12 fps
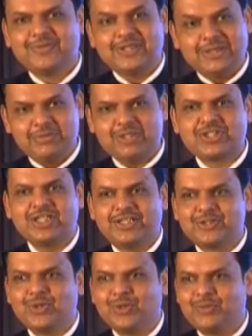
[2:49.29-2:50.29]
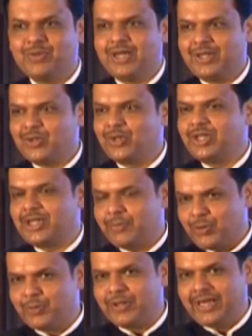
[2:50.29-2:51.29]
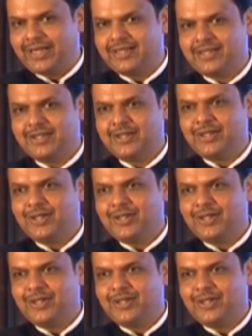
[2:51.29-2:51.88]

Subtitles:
they missed it, so I thought it appropriate